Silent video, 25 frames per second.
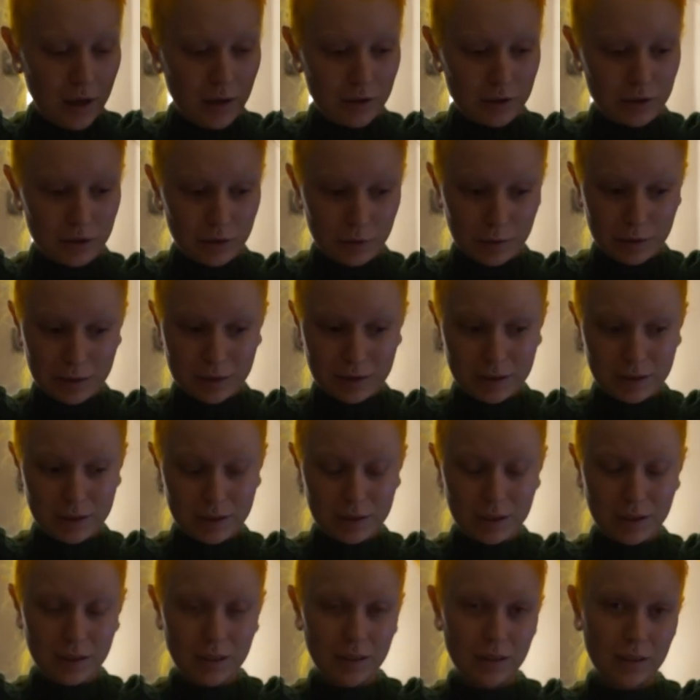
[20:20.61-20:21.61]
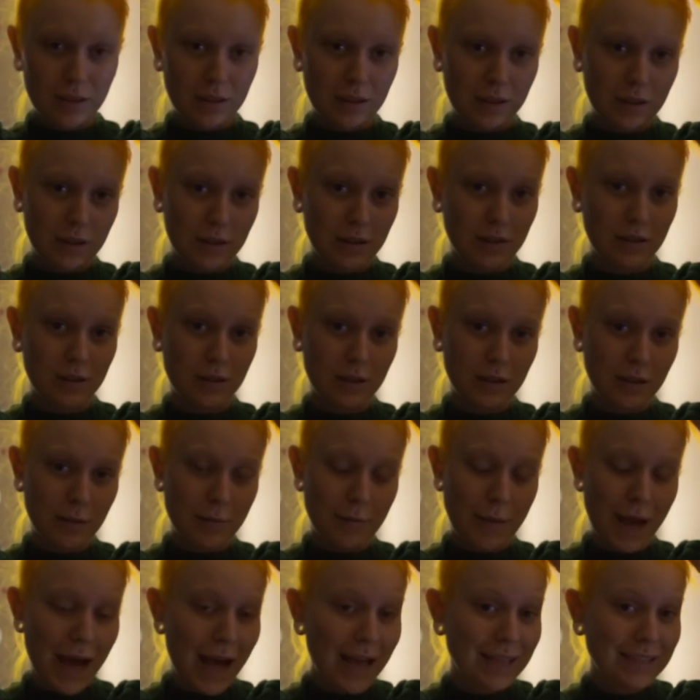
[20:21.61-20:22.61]
So it's
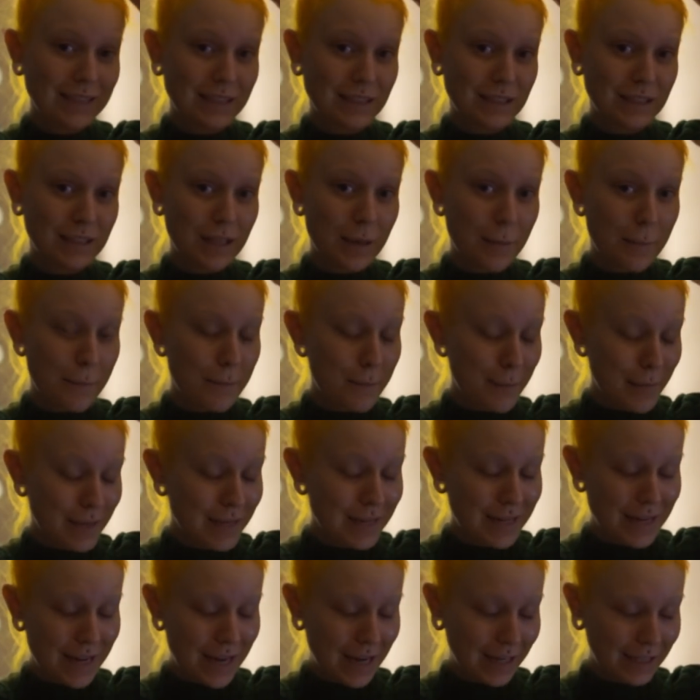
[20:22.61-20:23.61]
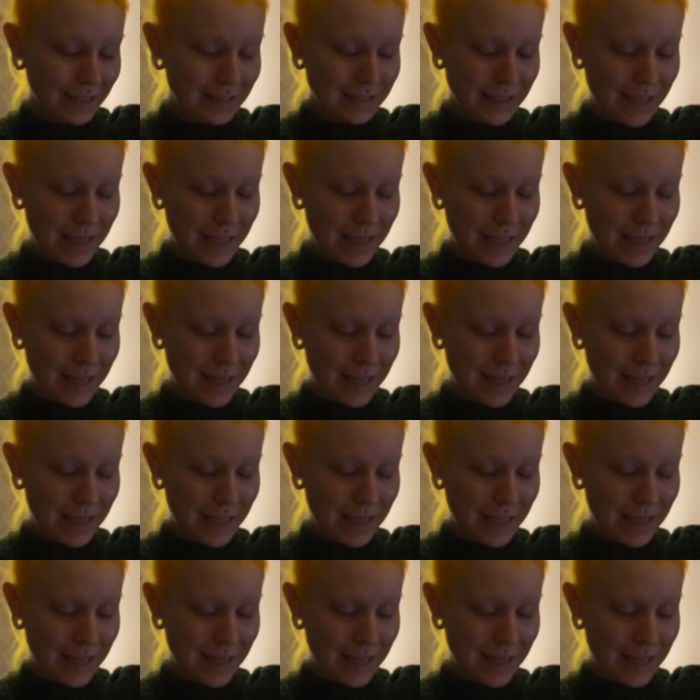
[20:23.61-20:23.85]
past midnight,